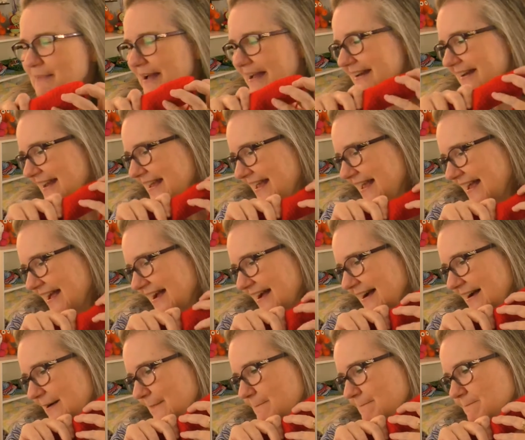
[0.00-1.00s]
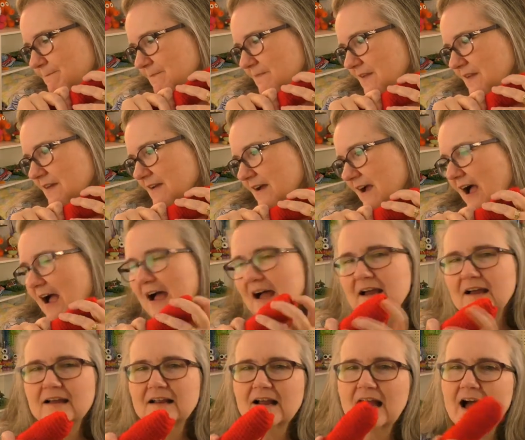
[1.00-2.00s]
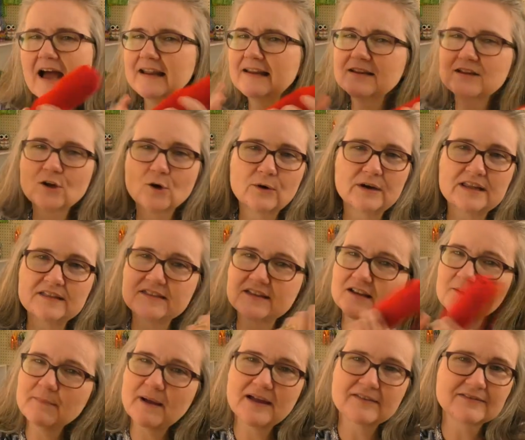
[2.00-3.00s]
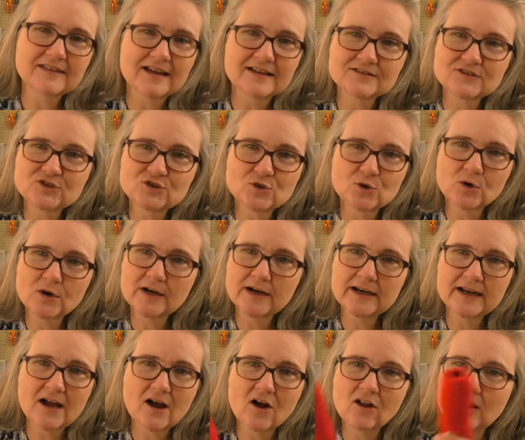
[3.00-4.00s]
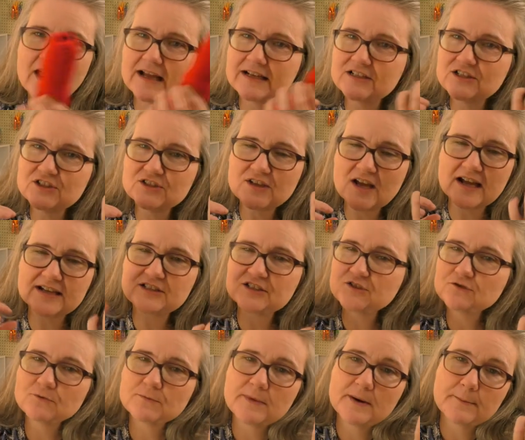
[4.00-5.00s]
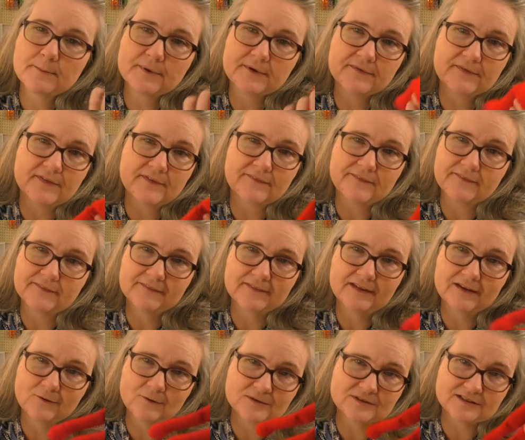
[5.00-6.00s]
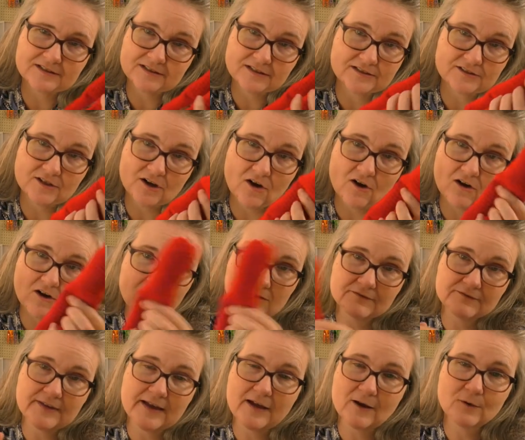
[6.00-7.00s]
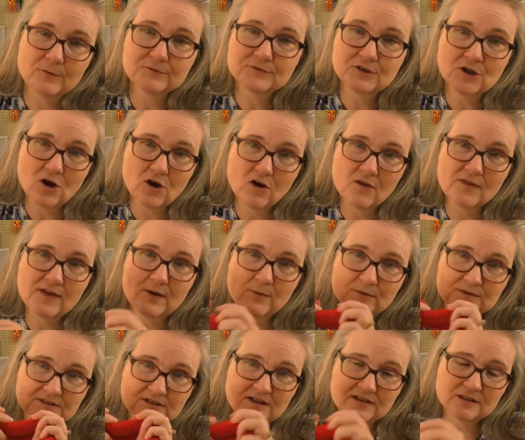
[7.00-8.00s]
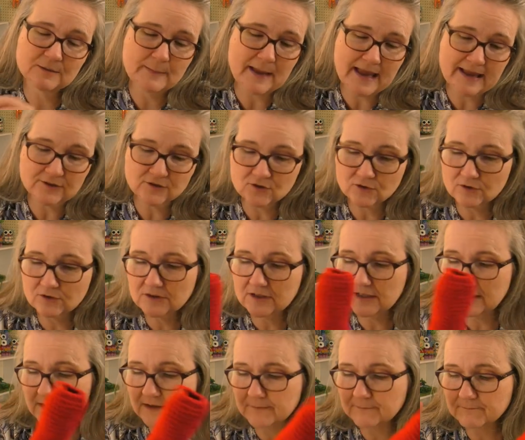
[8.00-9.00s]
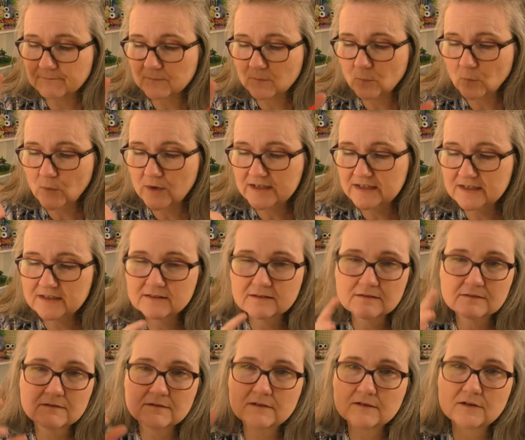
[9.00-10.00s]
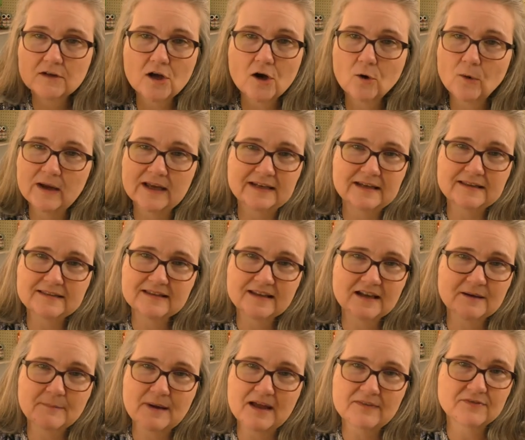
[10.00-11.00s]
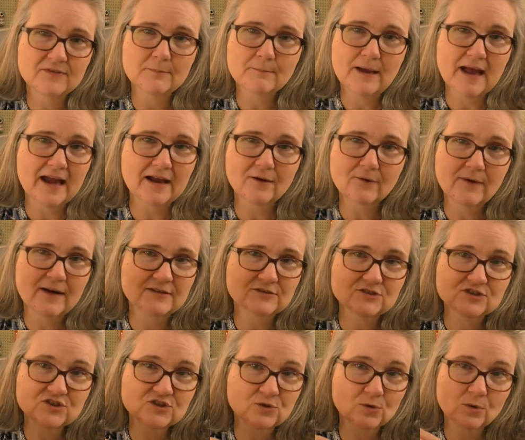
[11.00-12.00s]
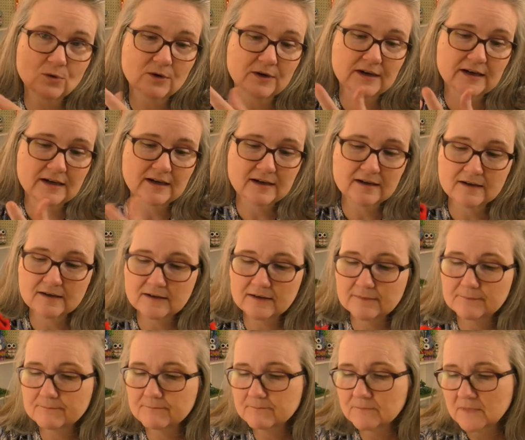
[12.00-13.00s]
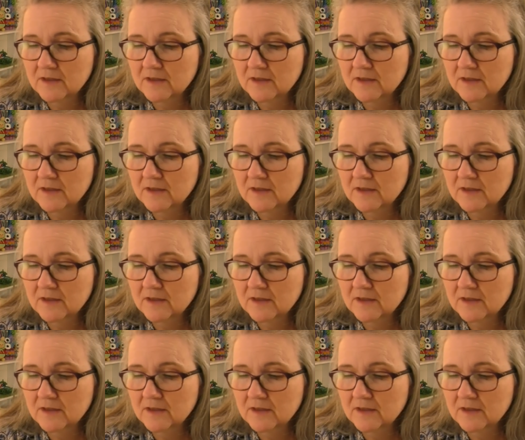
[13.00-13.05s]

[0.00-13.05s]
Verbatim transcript: but um, I didn't know anything about that story. All I just I just remember that it was the doll, the elf doll that was on the mantle. Um, we didn't know anything about the background story um,